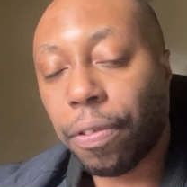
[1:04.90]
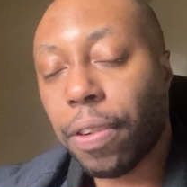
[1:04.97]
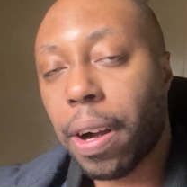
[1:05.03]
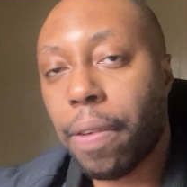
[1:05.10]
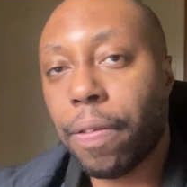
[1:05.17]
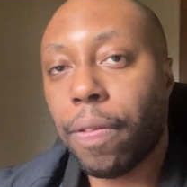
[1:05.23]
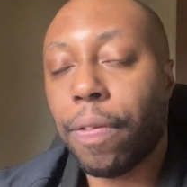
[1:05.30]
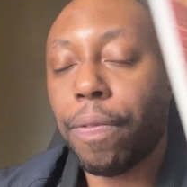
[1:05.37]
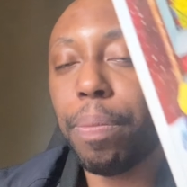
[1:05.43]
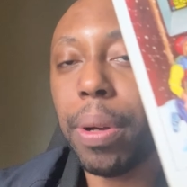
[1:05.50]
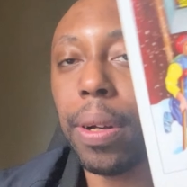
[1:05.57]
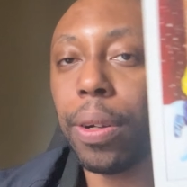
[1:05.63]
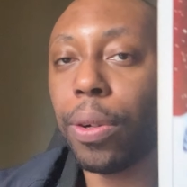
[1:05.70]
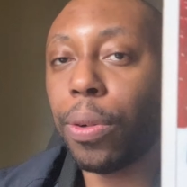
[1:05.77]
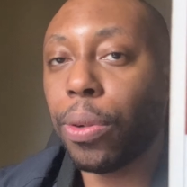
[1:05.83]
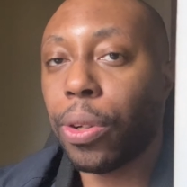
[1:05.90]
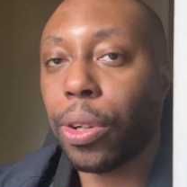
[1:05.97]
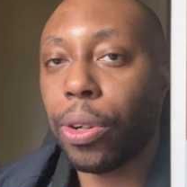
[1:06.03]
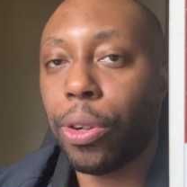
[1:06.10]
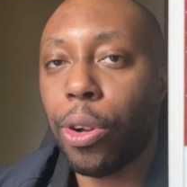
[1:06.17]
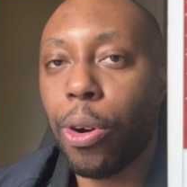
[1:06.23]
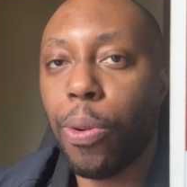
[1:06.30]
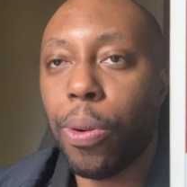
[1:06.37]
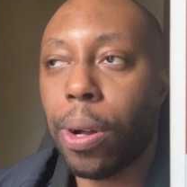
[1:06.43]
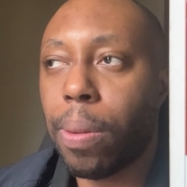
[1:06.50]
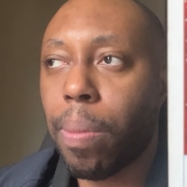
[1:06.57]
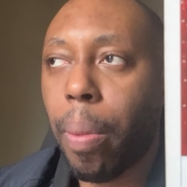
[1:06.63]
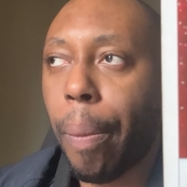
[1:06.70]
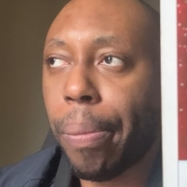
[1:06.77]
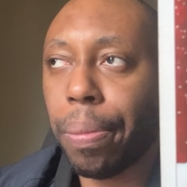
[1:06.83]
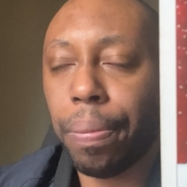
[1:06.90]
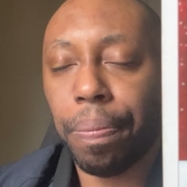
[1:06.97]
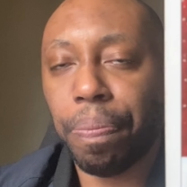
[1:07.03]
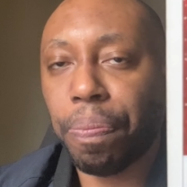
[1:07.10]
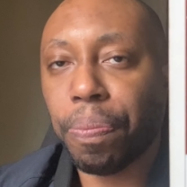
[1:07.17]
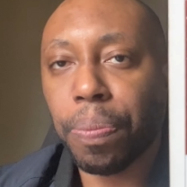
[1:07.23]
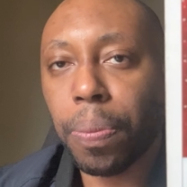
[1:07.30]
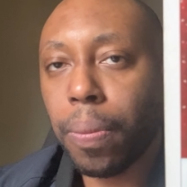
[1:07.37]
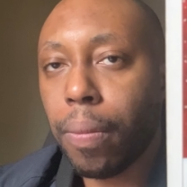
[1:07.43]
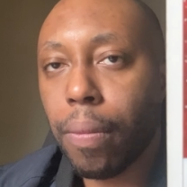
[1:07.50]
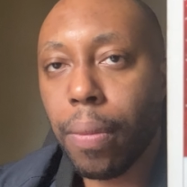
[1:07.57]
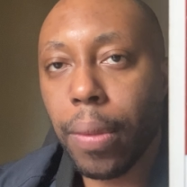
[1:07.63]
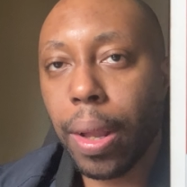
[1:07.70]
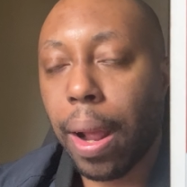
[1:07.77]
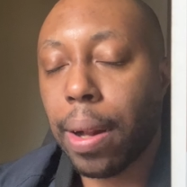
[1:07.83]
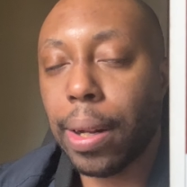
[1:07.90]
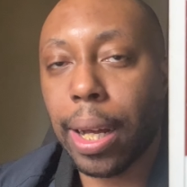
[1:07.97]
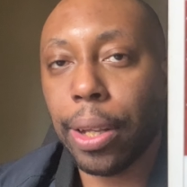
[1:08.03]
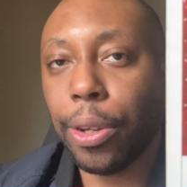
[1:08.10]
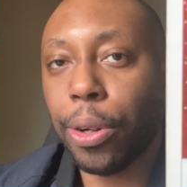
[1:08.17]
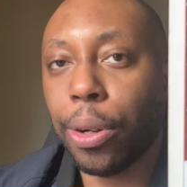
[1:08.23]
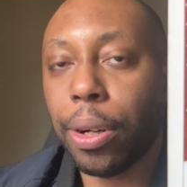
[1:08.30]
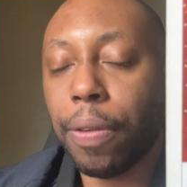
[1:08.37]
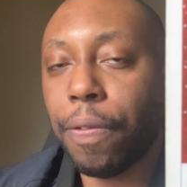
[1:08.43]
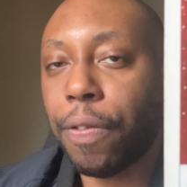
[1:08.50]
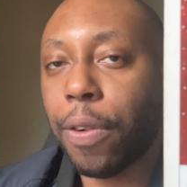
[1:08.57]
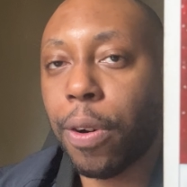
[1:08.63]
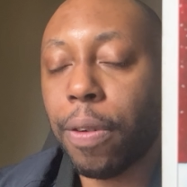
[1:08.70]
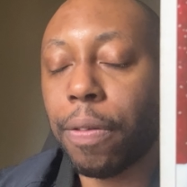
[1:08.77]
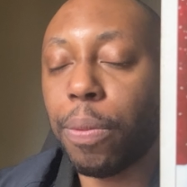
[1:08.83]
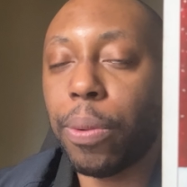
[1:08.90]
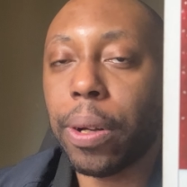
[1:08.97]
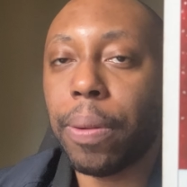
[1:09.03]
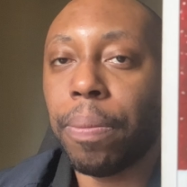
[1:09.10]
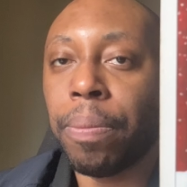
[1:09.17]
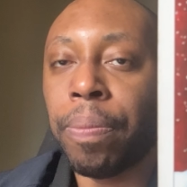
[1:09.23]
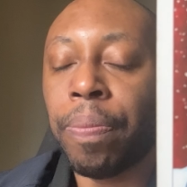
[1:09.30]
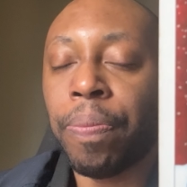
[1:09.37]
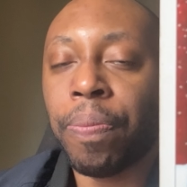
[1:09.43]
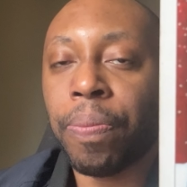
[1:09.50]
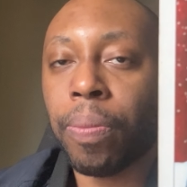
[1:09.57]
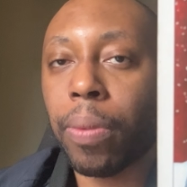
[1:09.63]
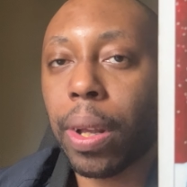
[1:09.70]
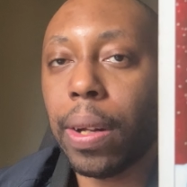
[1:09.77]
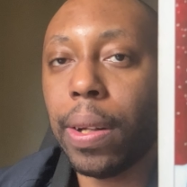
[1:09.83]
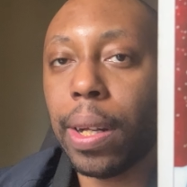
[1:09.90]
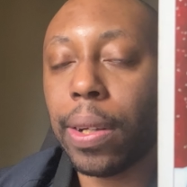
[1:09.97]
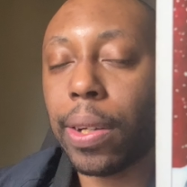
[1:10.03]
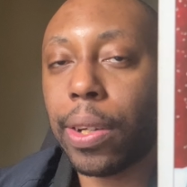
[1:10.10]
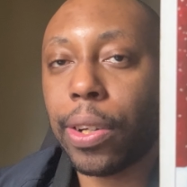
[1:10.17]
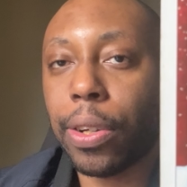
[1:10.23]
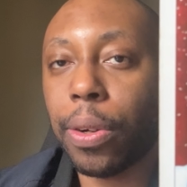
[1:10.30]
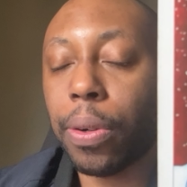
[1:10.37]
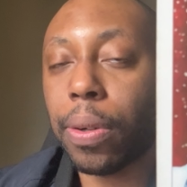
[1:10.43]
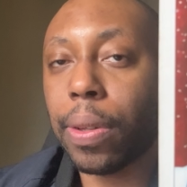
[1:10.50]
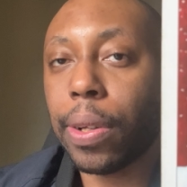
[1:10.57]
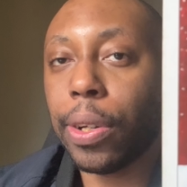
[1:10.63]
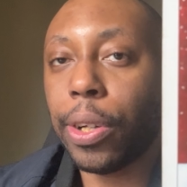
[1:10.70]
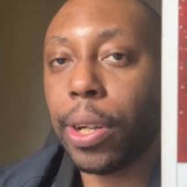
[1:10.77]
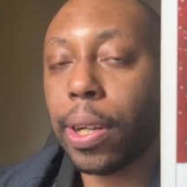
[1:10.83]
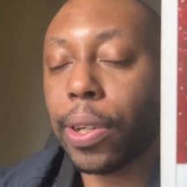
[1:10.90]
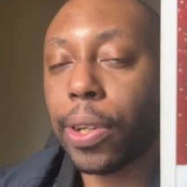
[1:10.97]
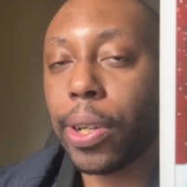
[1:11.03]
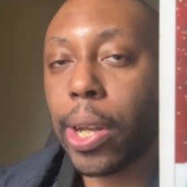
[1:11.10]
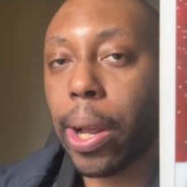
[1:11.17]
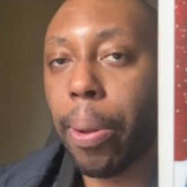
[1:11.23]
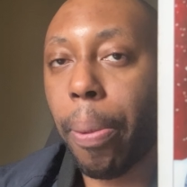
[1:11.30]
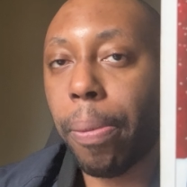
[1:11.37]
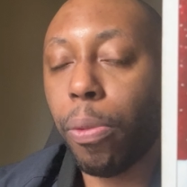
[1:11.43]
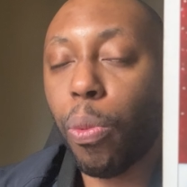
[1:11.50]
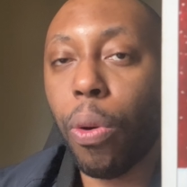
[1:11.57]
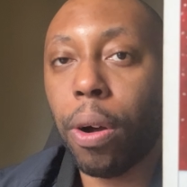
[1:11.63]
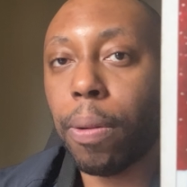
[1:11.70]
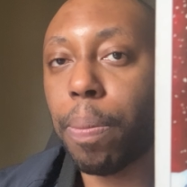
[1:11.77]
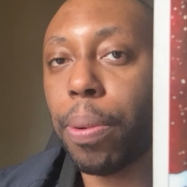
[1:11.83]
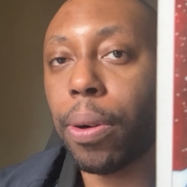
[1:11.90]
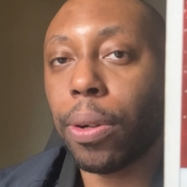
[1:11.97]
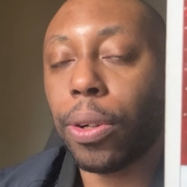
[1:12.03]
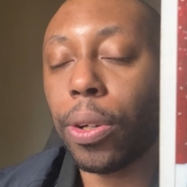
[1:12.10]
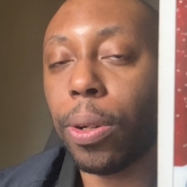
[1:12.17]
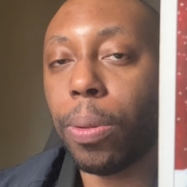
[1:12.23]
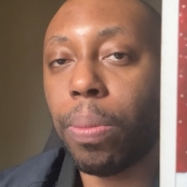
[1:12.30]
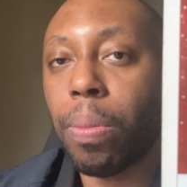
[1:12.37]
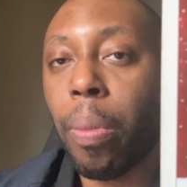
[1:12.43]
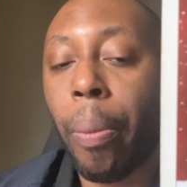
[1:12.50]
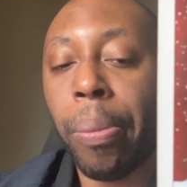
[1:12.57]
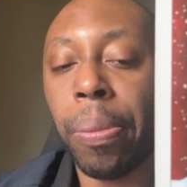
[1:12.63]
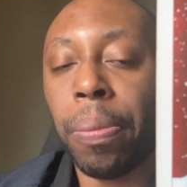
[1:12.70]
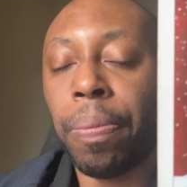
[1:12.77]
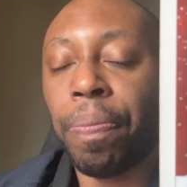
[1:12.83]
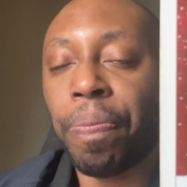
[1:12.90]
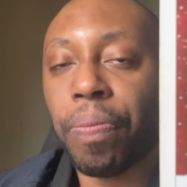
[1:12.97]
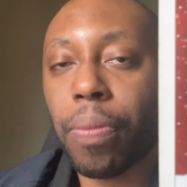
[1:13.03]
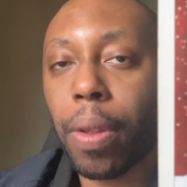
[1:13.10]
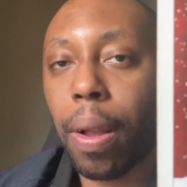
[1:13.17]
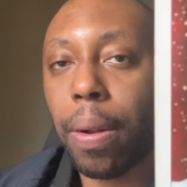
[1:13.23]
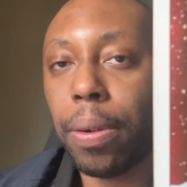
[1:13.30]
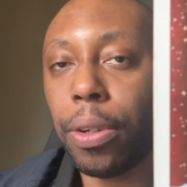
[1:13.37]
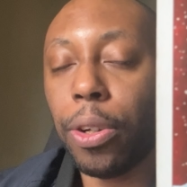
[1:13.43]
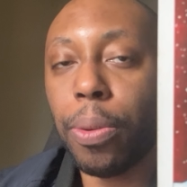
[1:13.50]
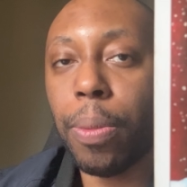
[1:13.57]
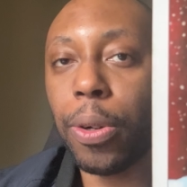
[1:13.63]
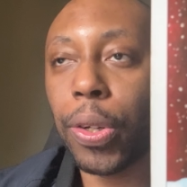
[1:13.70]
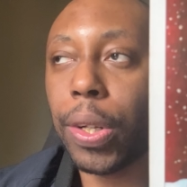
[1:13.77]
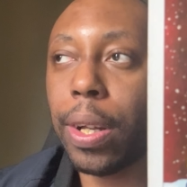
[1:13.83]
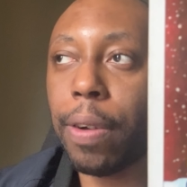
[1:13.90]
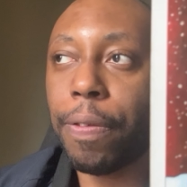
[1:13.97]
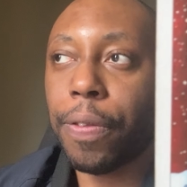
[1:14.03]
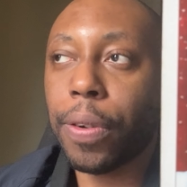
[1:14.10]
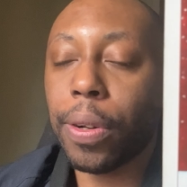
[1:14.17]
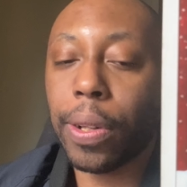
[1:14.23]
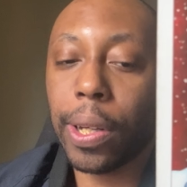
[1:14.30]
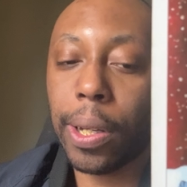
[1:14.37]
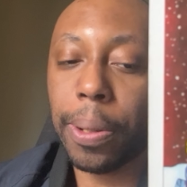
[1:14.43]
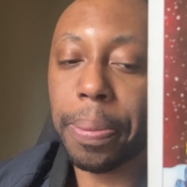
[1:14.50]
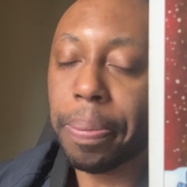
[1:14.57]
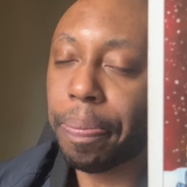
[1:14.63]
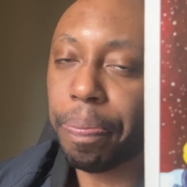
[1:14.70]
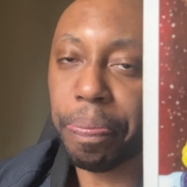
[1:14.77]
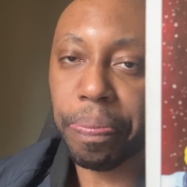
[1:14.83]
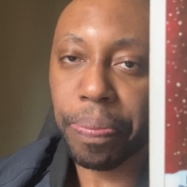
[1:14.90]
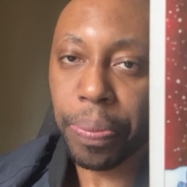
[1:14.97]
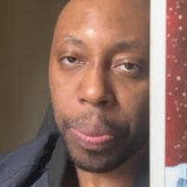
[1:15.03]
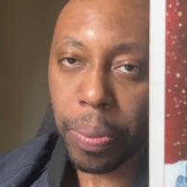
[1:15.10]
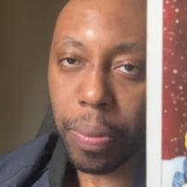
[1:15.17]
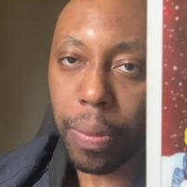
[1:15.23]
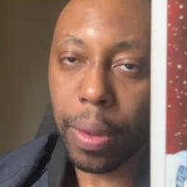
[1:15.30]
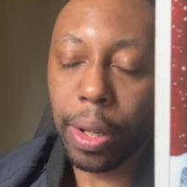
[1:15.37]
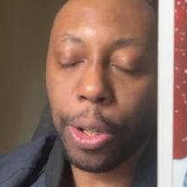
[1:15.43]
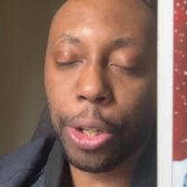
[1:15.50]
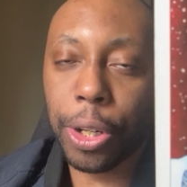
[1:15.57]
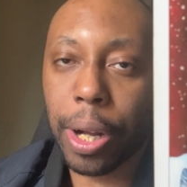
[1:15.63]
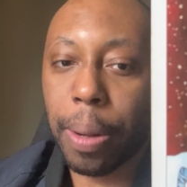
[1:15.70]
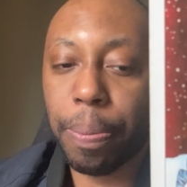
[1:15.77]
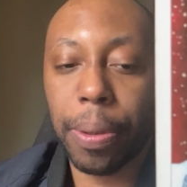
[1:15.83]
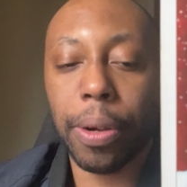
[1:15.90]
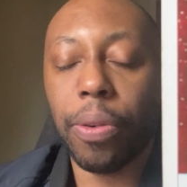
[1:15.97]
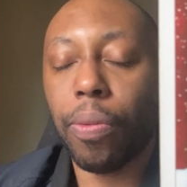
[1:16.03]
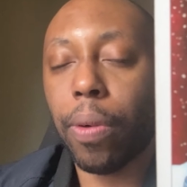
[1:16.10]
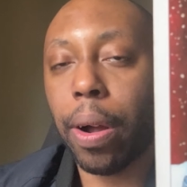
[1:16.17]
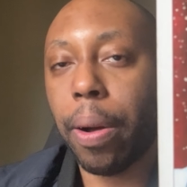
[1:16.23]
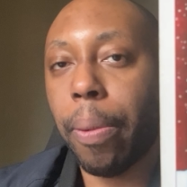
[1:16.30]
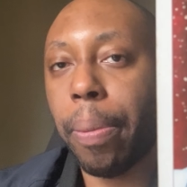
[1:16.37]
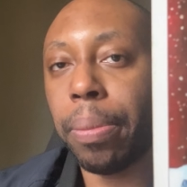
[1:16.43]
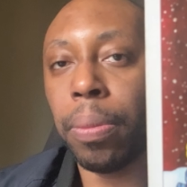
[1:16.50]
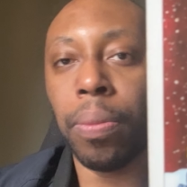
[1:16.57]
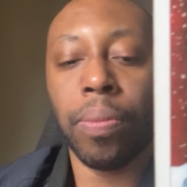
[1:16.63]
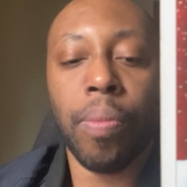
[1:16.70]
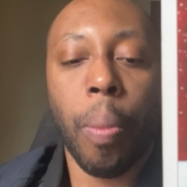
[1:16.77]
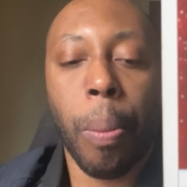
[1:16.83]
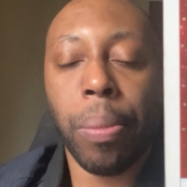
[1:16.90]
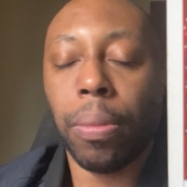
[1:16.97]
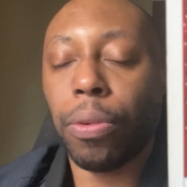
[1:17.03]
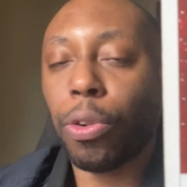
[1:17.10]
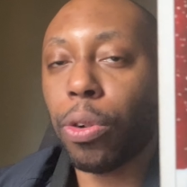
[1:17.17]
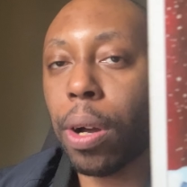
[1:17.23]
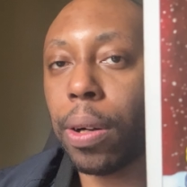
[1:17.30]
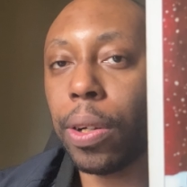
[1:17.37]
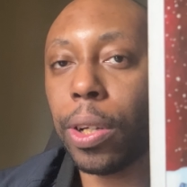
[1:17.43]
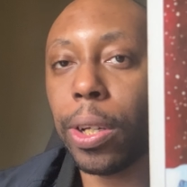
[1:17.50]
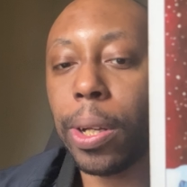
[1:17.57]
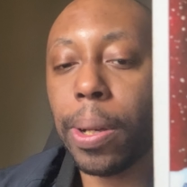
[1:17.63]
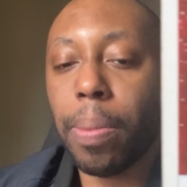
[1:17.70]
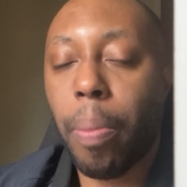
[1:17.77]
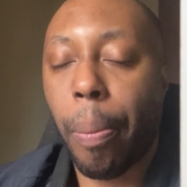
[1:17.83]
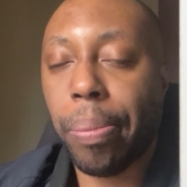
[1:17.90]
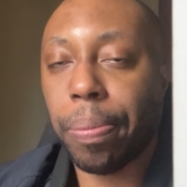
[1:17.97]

Five of Pentacles, no one that you're involved with necessarily just yet, one person. You're most definitely shopping around, trying to see